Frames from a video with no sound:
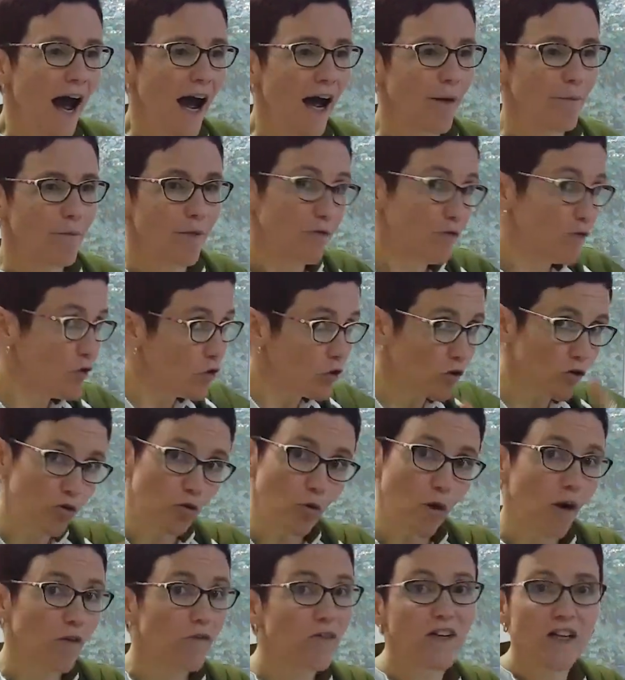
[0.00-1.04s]
If you look
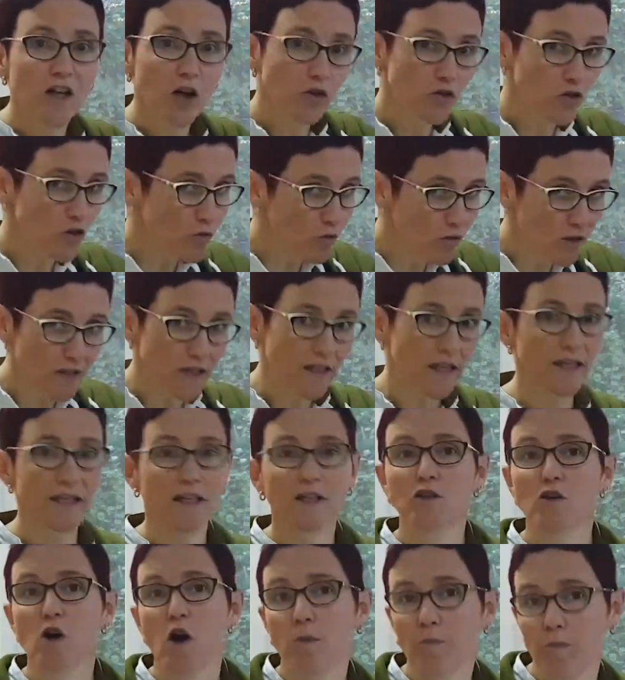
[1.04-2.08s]
through our videos, you will see an
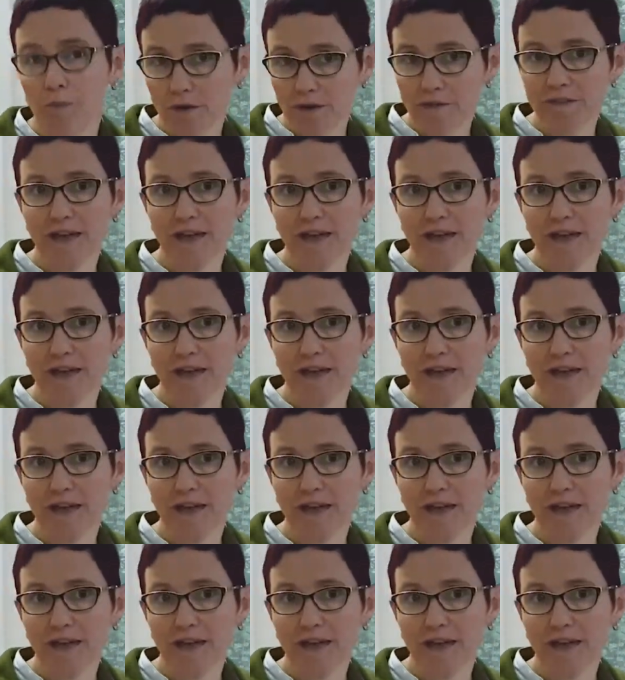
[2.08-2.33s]
example